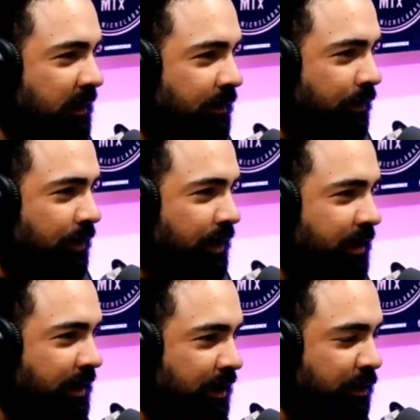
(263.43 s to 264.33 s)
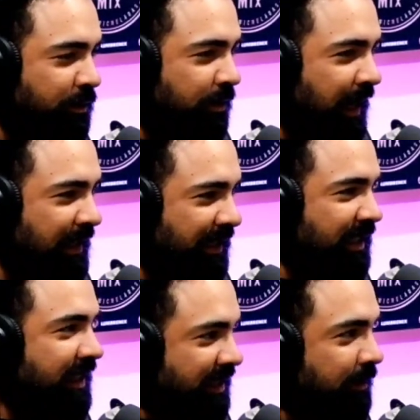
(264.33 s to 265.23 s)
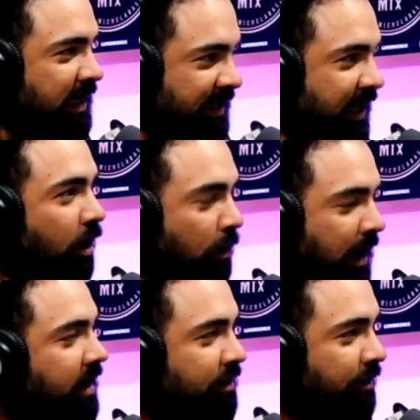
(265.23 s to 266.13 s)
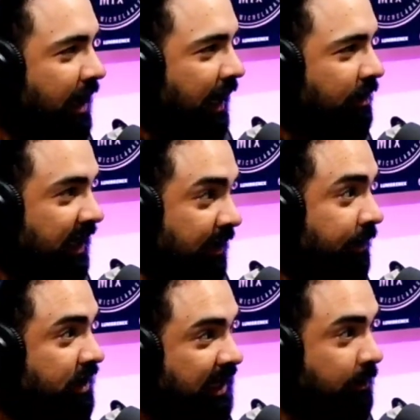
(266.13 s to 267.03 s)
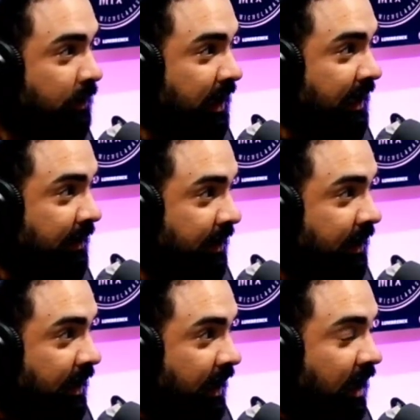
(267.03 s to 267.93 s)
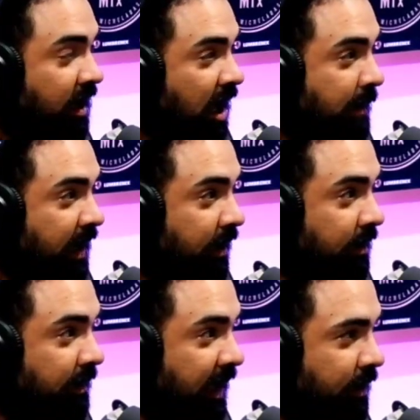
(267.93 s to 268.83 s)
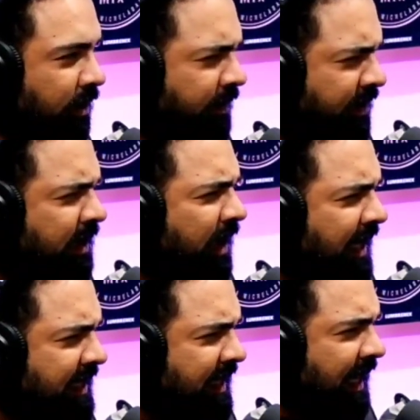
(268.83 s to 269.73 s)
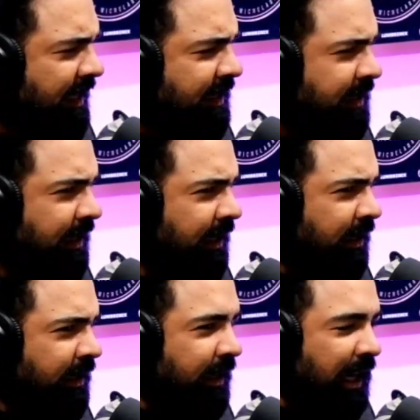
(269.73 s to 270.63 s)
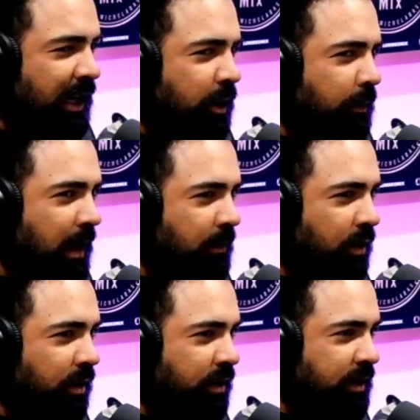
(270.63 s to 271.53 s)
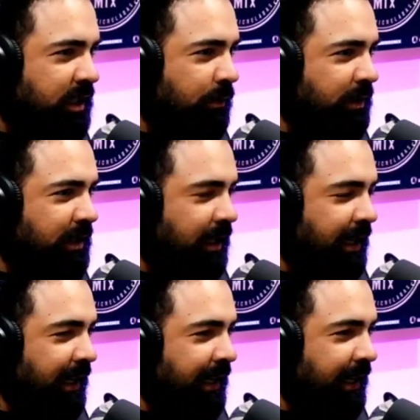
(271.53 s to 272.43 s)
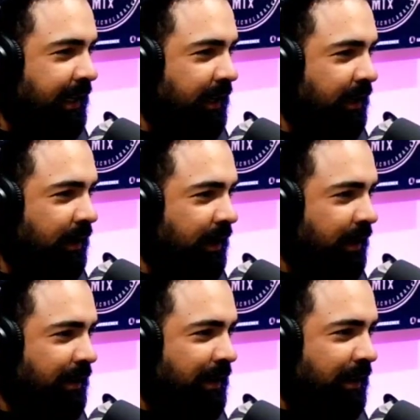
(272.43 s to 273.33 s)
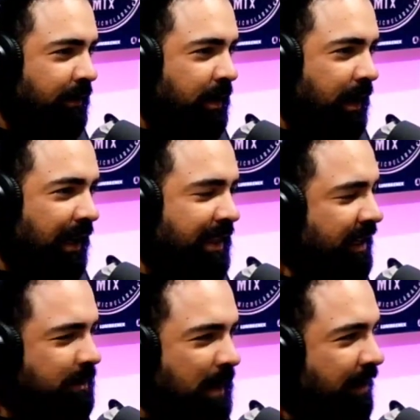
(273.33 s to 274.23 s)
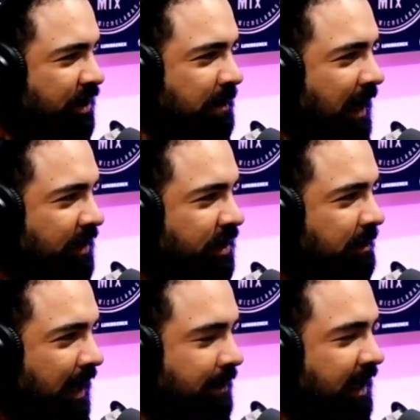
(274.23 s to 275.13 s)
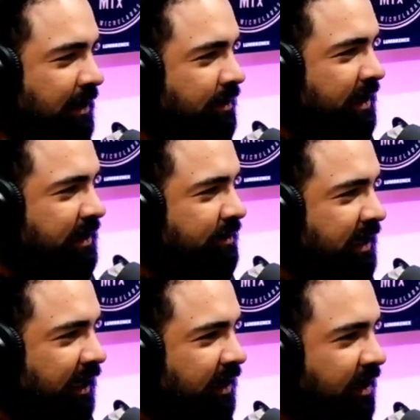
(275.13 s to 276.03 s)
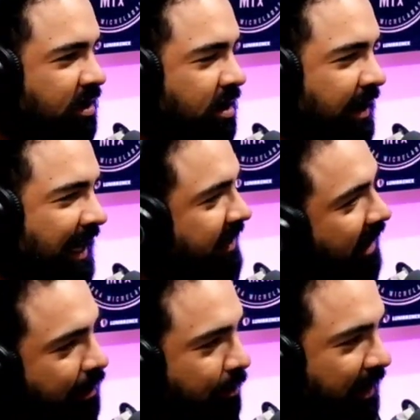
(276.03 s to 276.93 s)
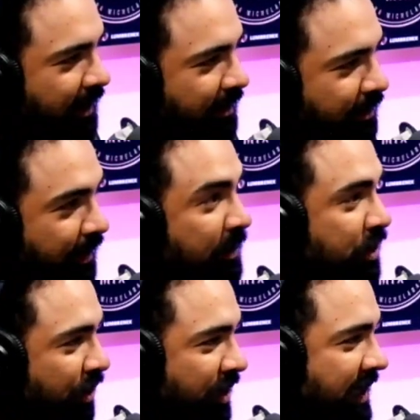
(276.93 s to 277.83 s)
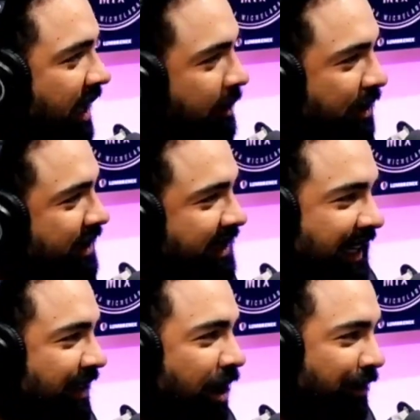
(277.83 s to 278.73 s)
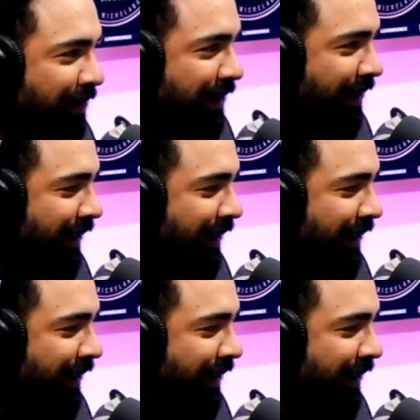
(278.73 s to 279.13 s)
before you do, like sometimes they don't want to do, like the first time we went out, I hung out with my girl, the first time we had sex, I remember she was like, I think maybe she mentioned, and she was like, "No, I had Taco Bell." Or we took her to Taco Bell. She's like, "No."